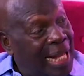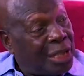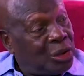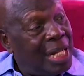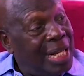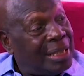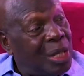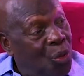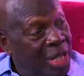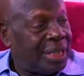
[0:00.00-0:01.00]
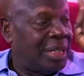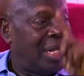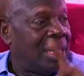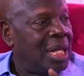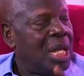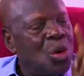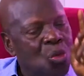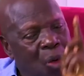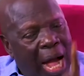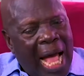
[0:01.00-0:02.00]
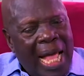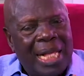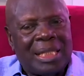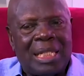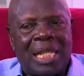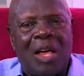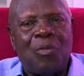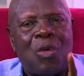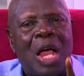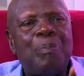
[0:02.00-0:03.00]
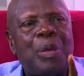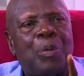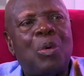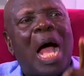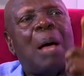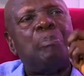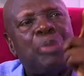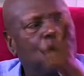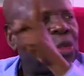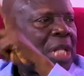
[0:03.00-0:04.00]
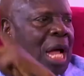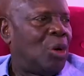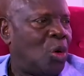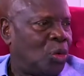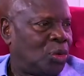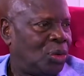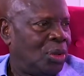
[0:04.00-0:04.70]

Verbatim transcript: actually is the question. Why is it that when people abuse our laws,